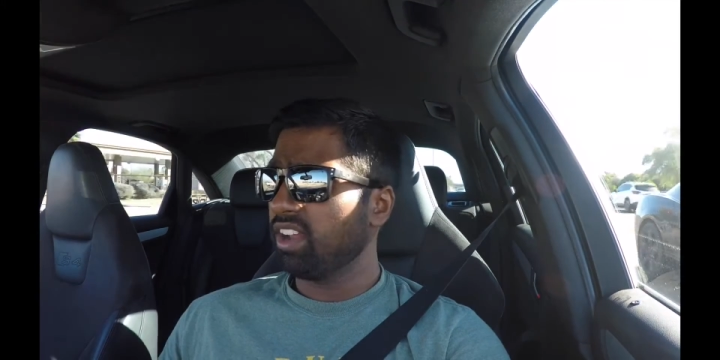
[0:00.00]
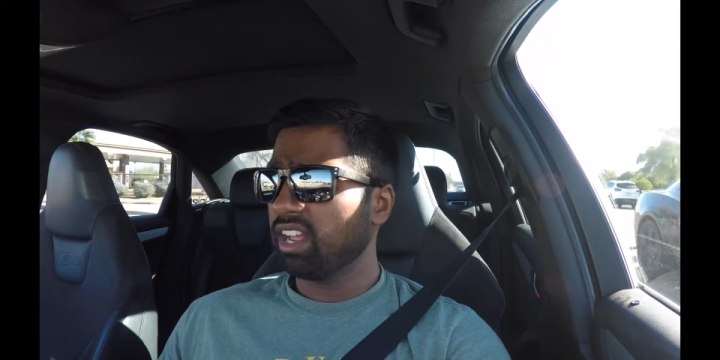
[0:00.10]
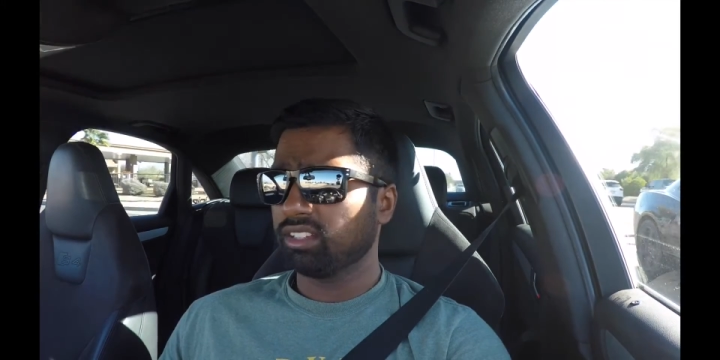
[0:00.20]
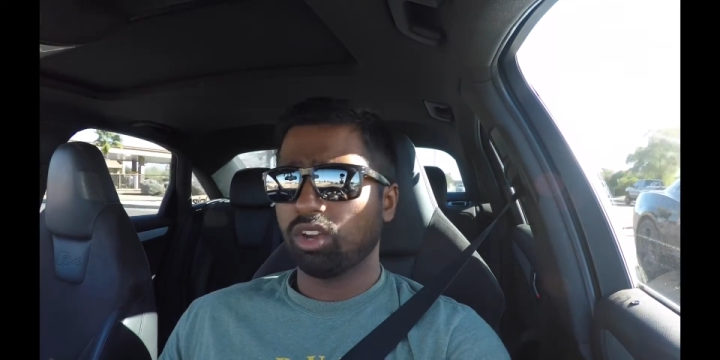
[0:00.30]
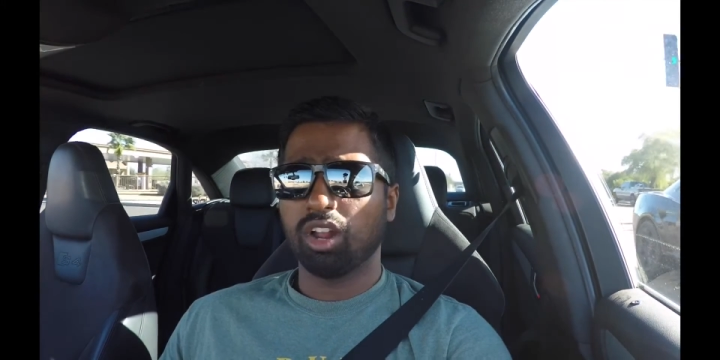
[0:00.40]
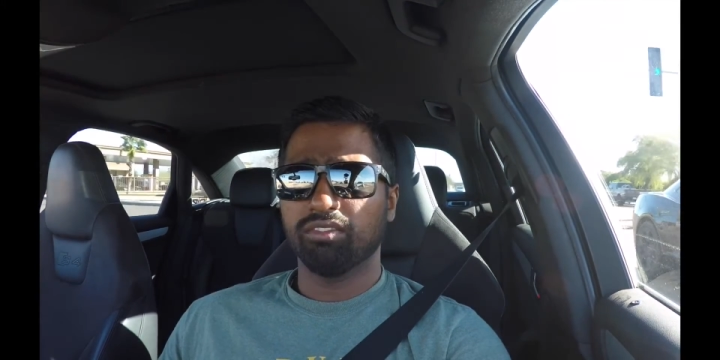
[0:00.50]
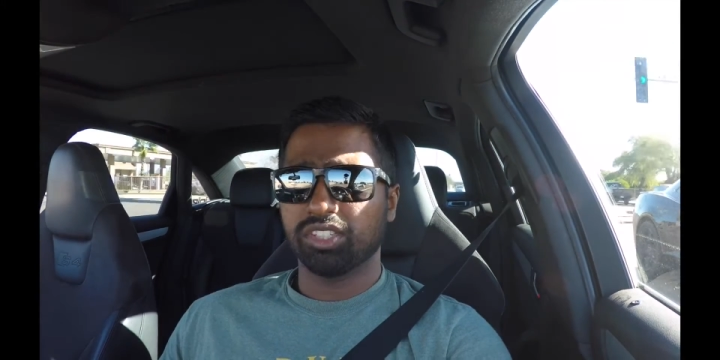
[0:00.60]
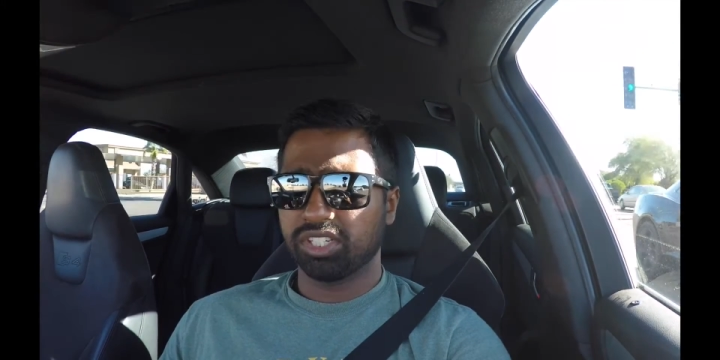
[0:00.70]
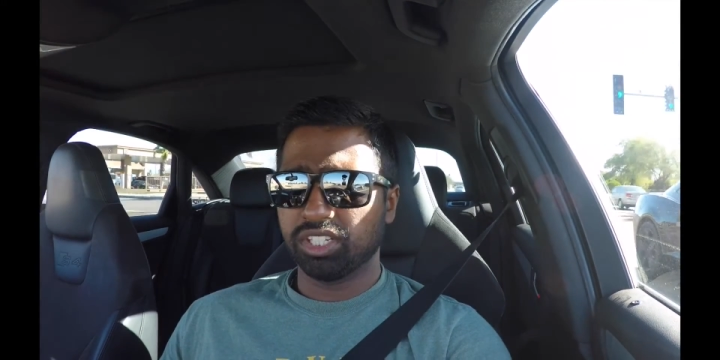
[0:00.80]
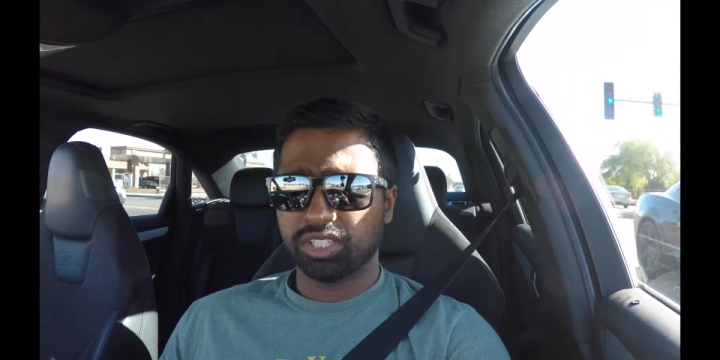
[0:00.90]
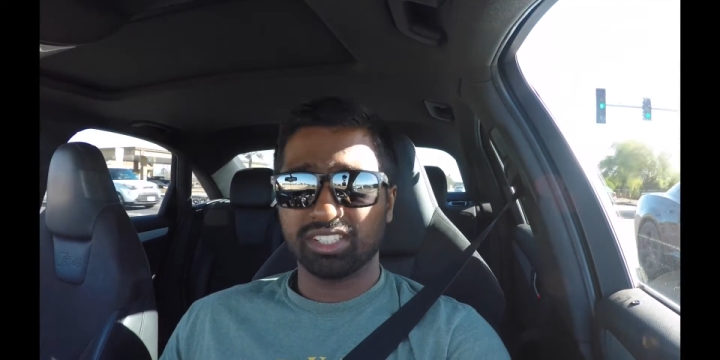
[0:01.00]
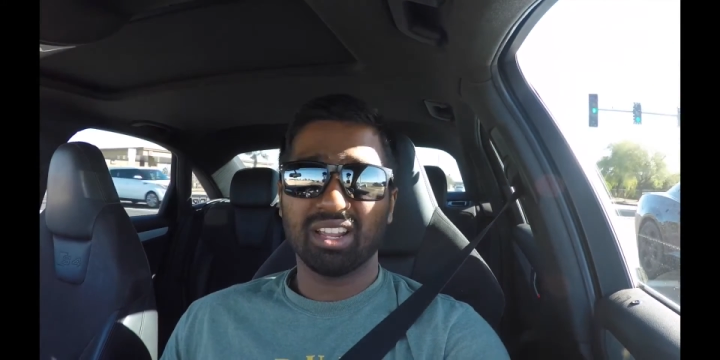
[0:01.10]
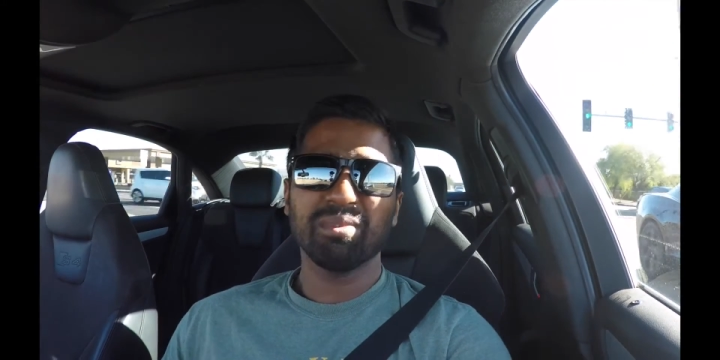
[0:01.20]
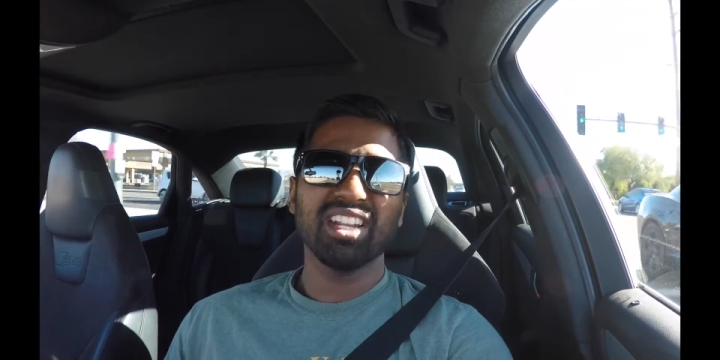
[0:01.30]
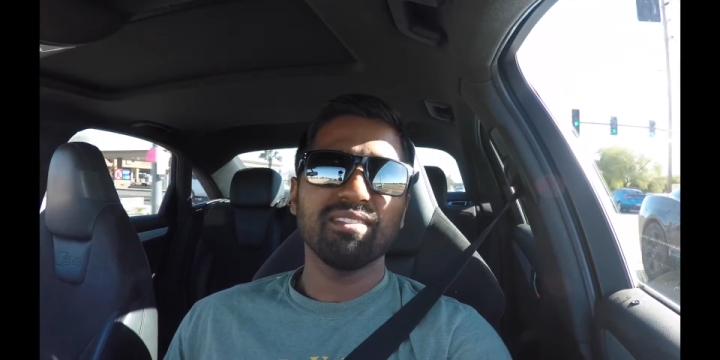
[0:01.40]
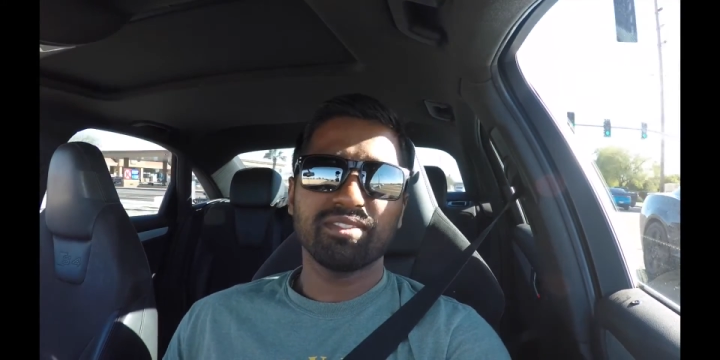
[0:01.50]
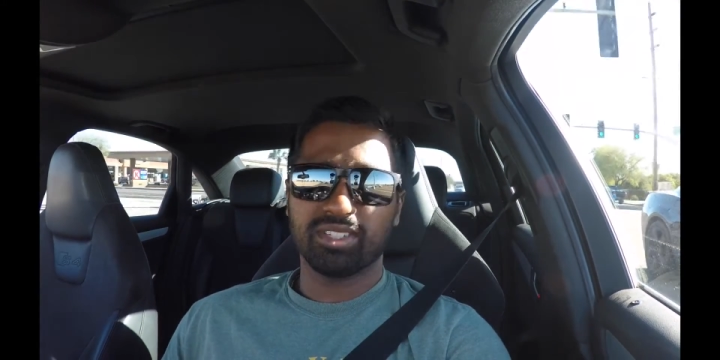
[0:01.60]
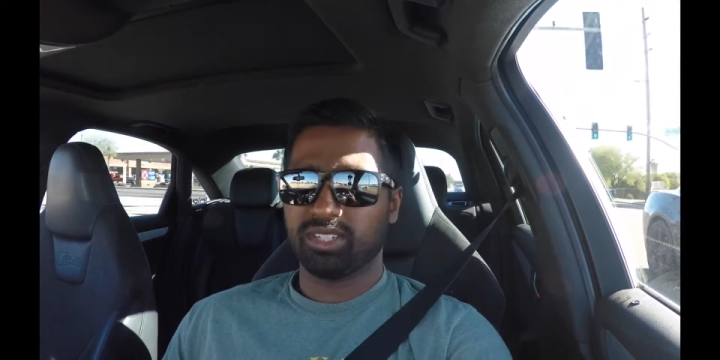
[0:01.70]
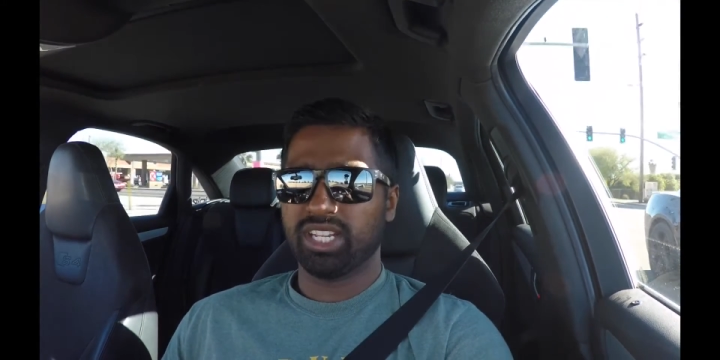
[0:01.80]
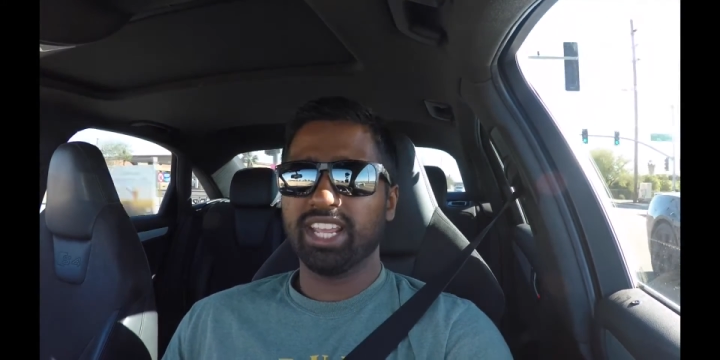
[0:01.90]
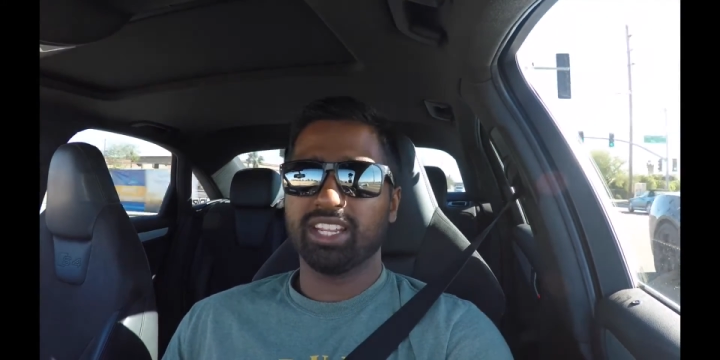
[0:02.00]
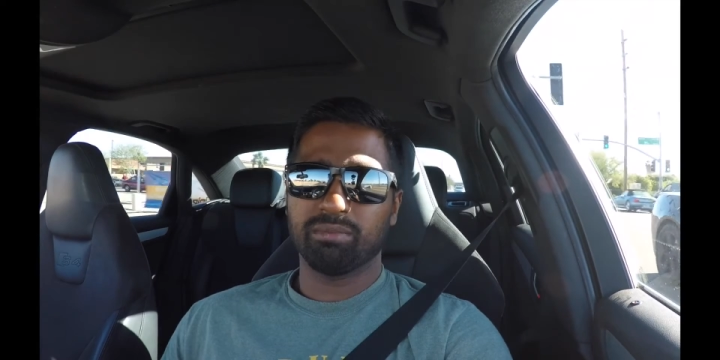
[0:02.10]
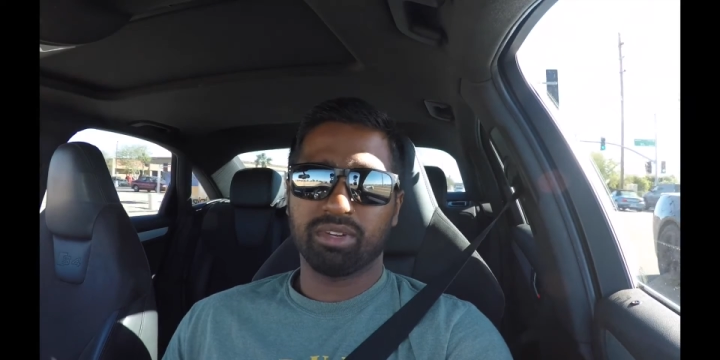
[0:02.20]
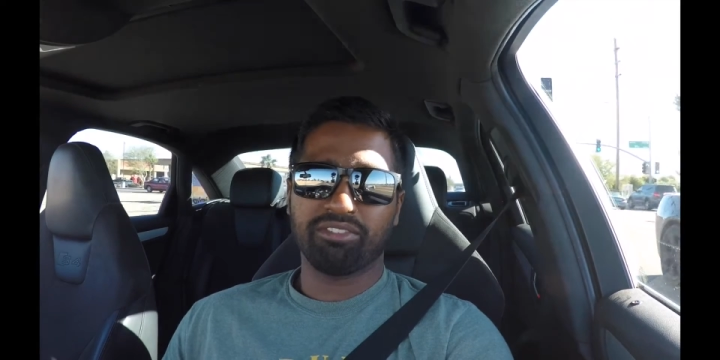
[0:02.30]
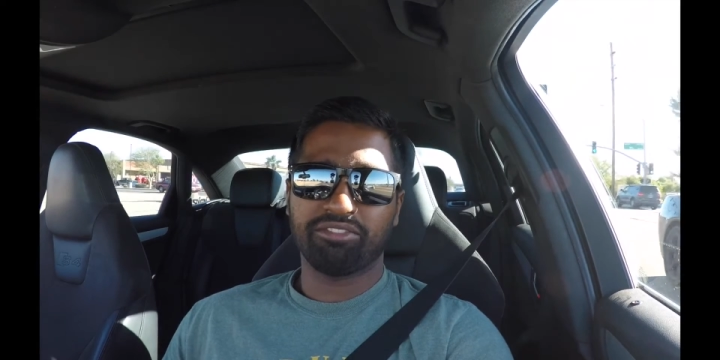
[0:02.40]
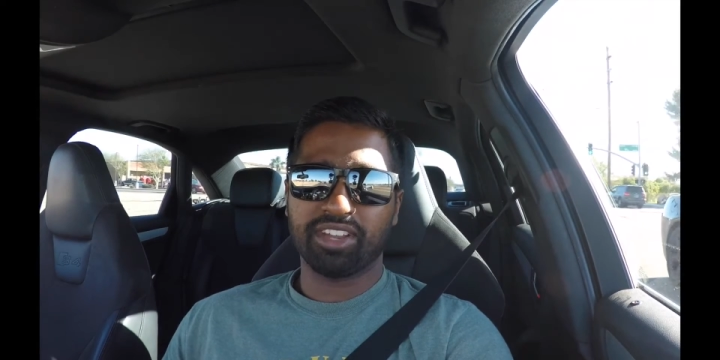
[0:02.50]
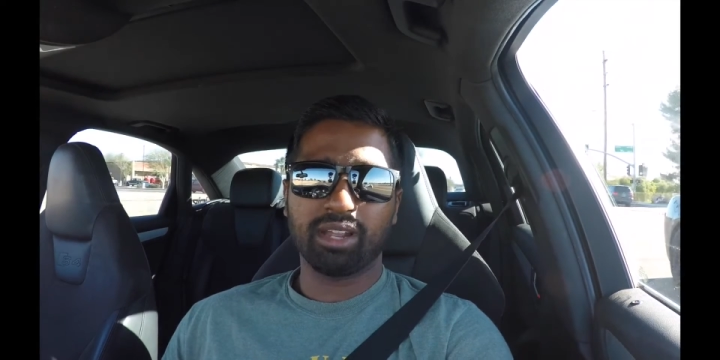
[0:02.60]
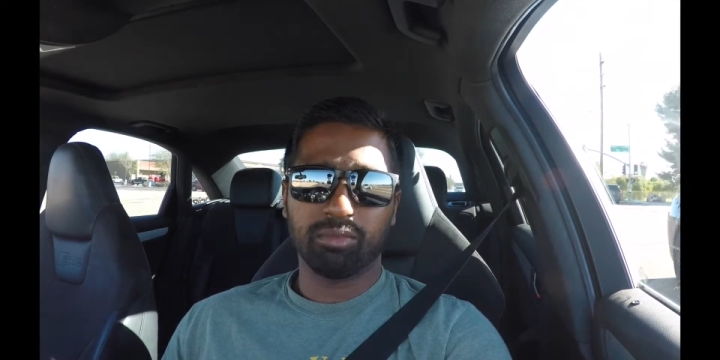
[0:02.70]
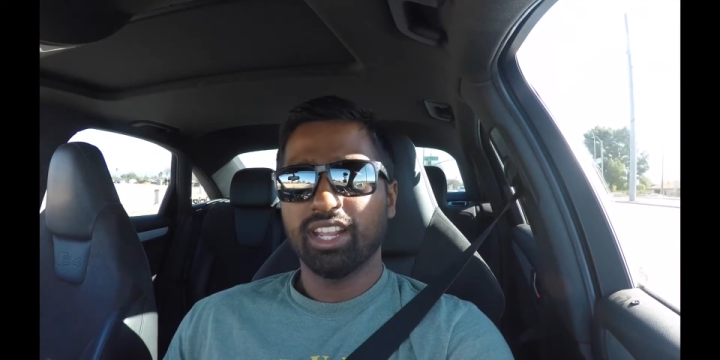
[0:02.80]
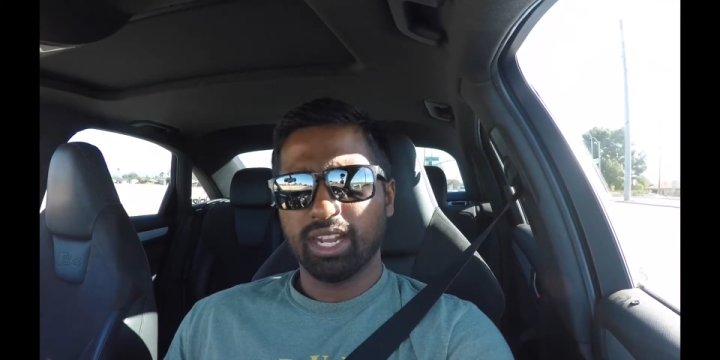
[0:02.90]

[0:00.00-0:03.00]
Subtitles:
I've had conversations. I mean, I've taken my family